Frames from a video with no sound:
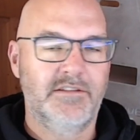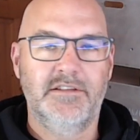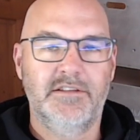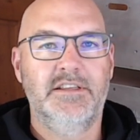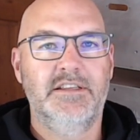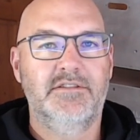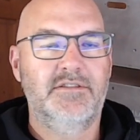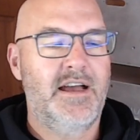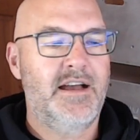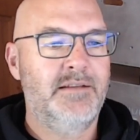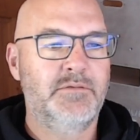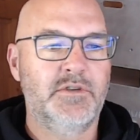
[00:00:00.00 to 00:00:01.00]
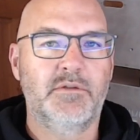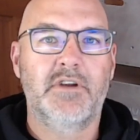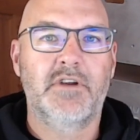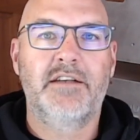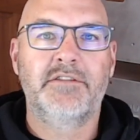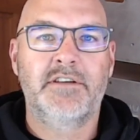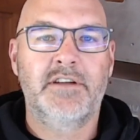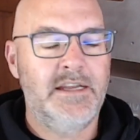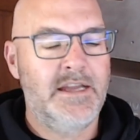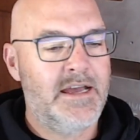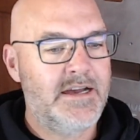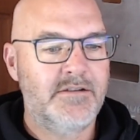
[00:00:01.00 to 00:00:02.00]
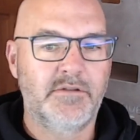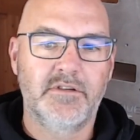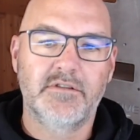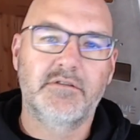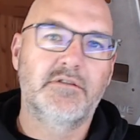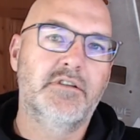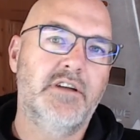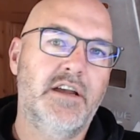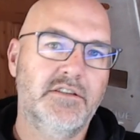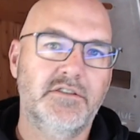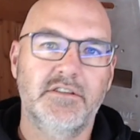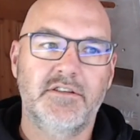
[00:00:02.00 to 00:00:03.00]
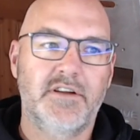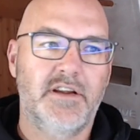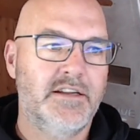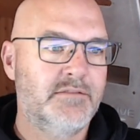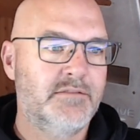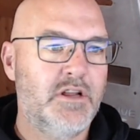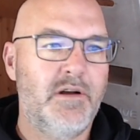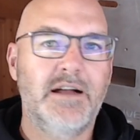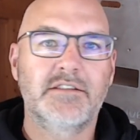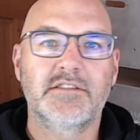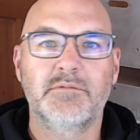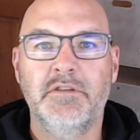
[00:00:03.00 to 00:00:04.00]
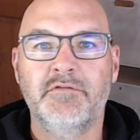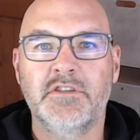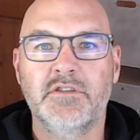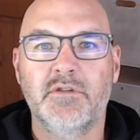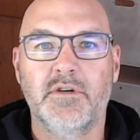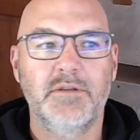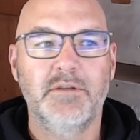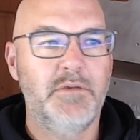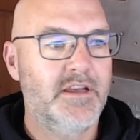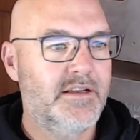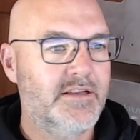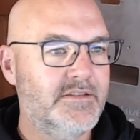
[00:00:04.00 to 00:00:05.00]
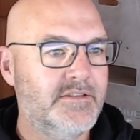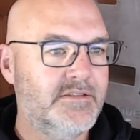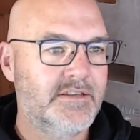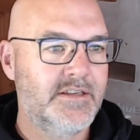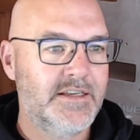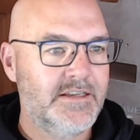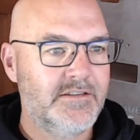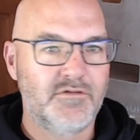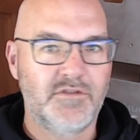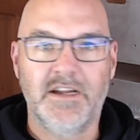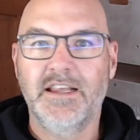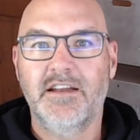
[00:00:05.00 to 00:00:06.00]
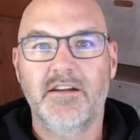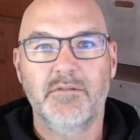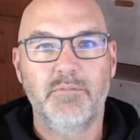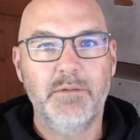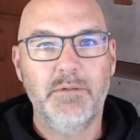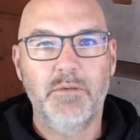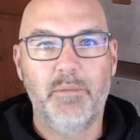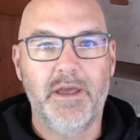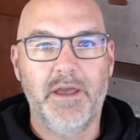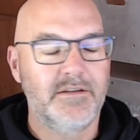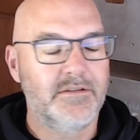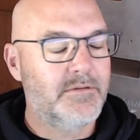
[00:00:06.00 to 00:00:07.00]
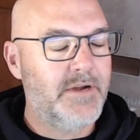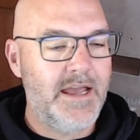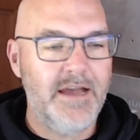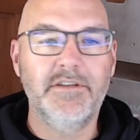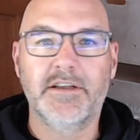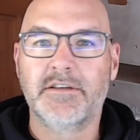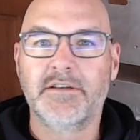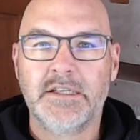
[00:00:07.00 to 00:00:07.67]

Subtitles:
In these times that we're having right now, we're actually trying to blow out some inventory because trying to get our people paid or what have you.